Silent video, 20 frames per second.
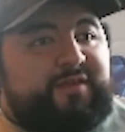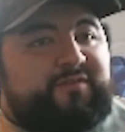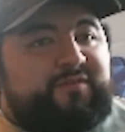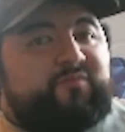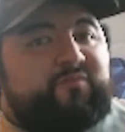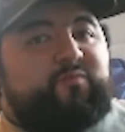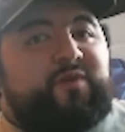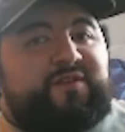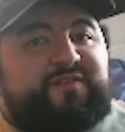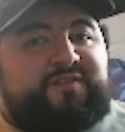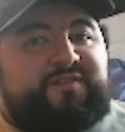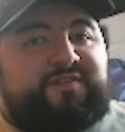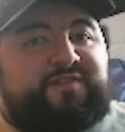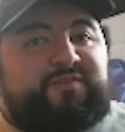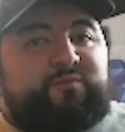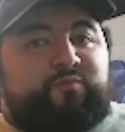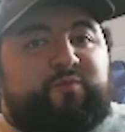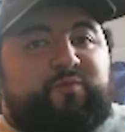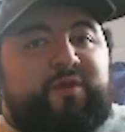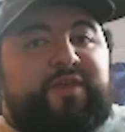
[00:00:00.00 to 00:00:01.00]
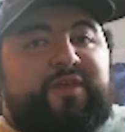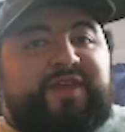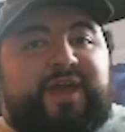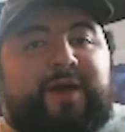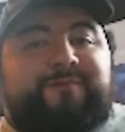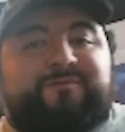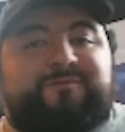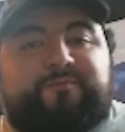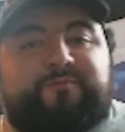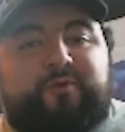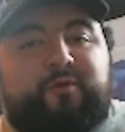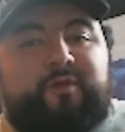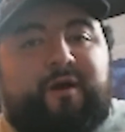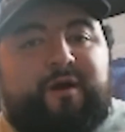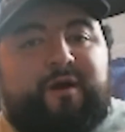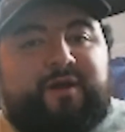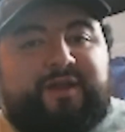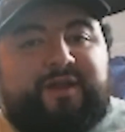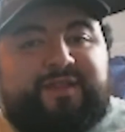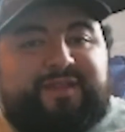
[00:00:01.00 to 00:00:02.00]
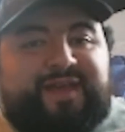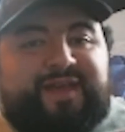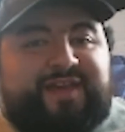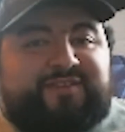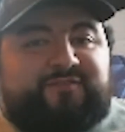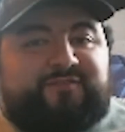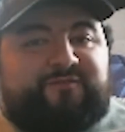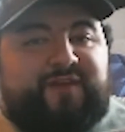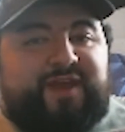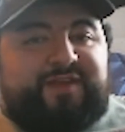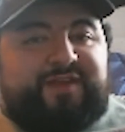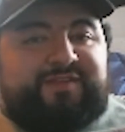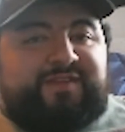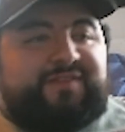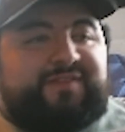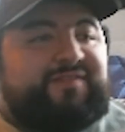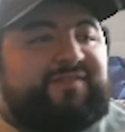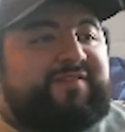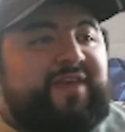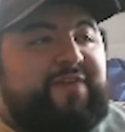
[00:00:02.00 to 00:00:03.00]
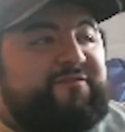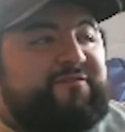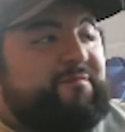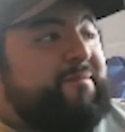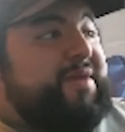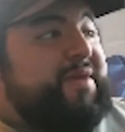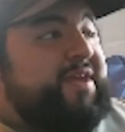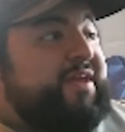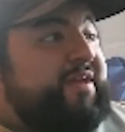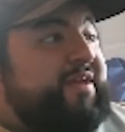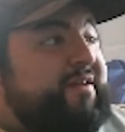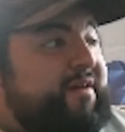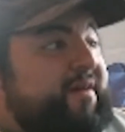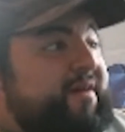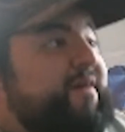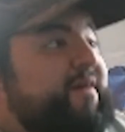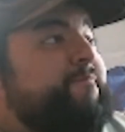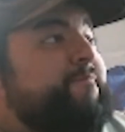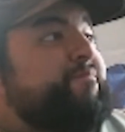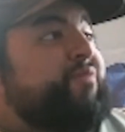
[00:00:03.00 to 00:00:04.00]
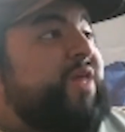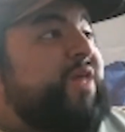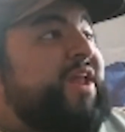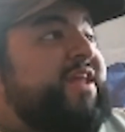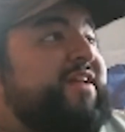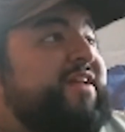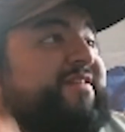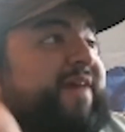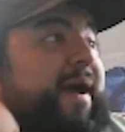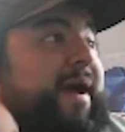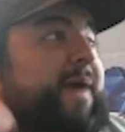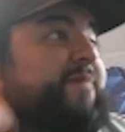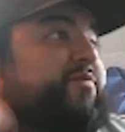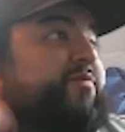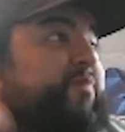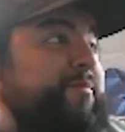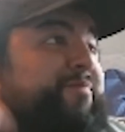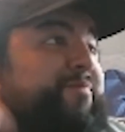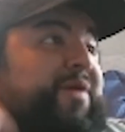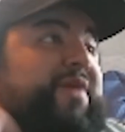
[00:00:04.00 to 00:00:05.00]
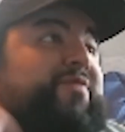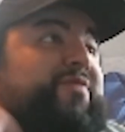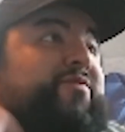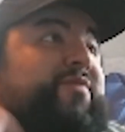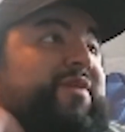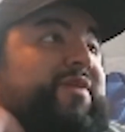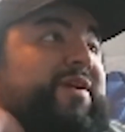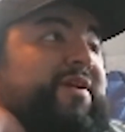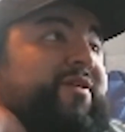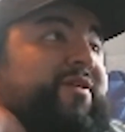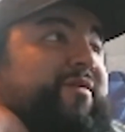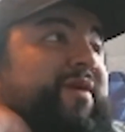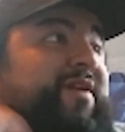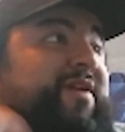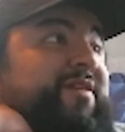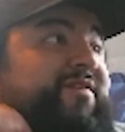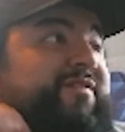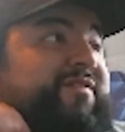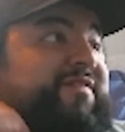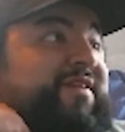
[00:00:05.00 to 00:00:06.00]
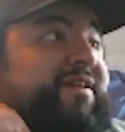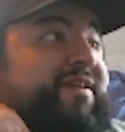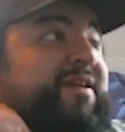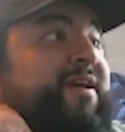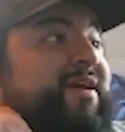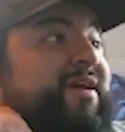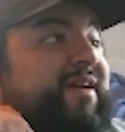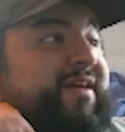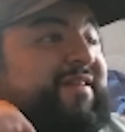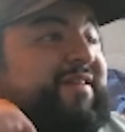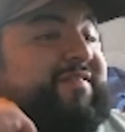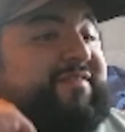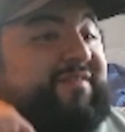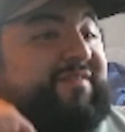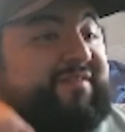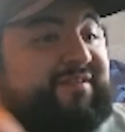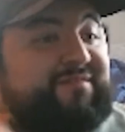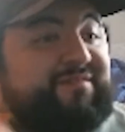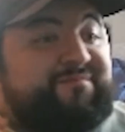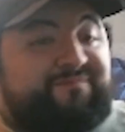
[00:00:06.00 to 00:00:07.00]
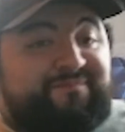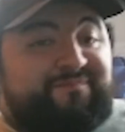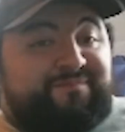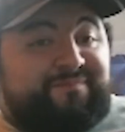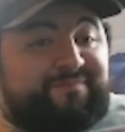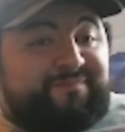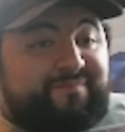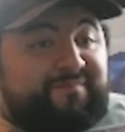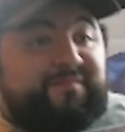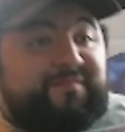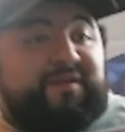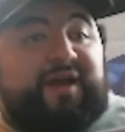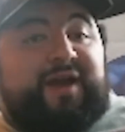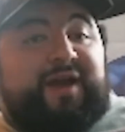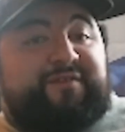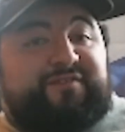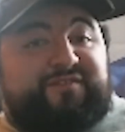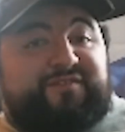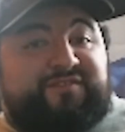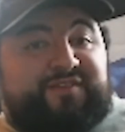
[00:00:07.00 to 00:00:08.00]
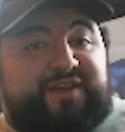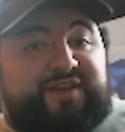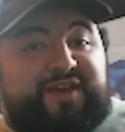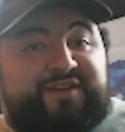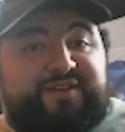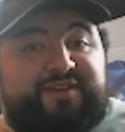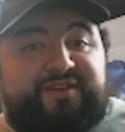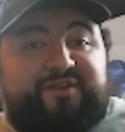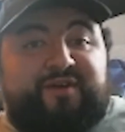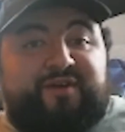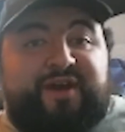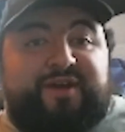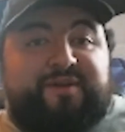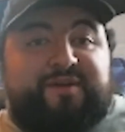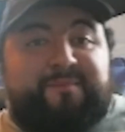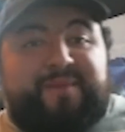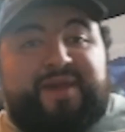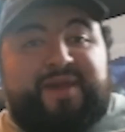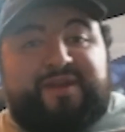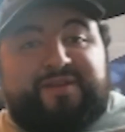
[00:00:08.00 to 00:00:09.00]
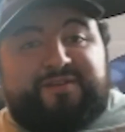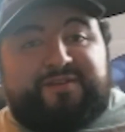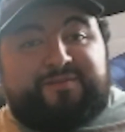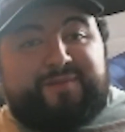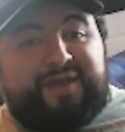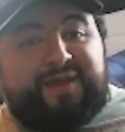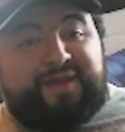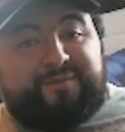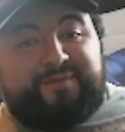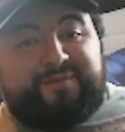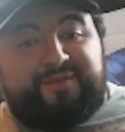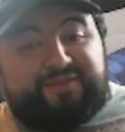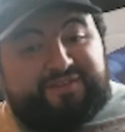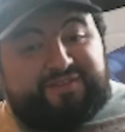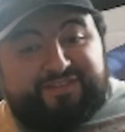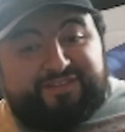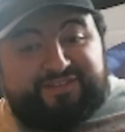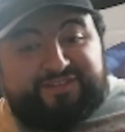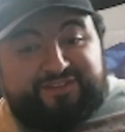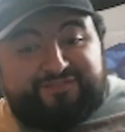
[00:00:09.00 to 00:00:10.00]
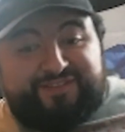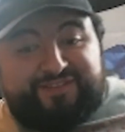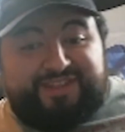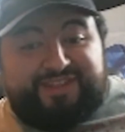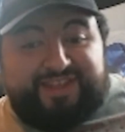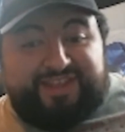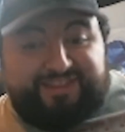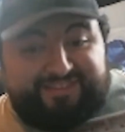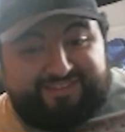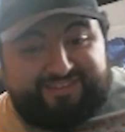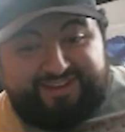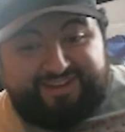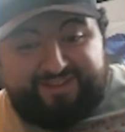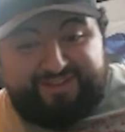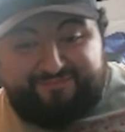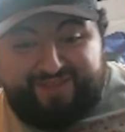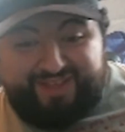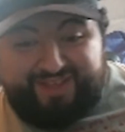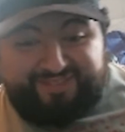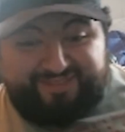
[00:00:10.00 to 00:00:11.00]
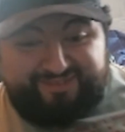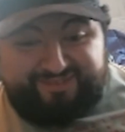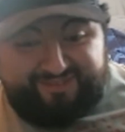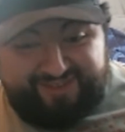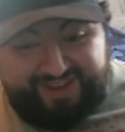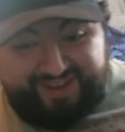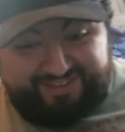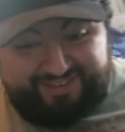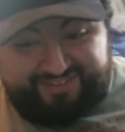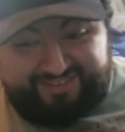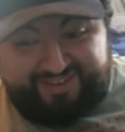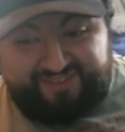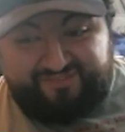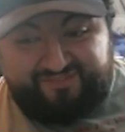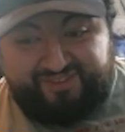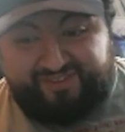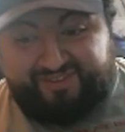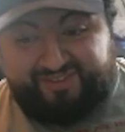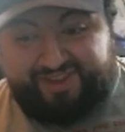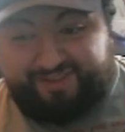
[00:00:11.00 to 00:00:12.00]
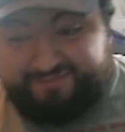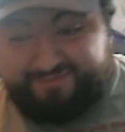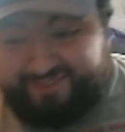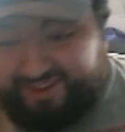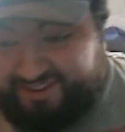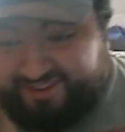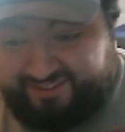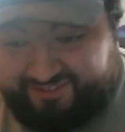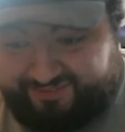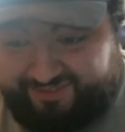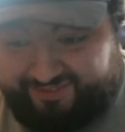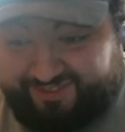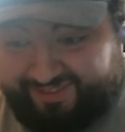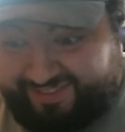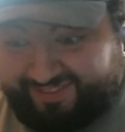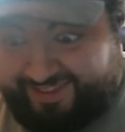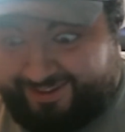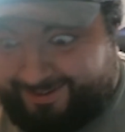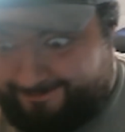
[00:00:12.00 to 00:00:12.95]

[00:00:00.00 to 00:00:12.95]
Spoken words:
which really helps prolong and last fights. It saved me plenty of times when playing through the Intergrade DLC, because obviously I didn't know how to manage abilities and stuff like that, and I'm not greatest at video games. I just really like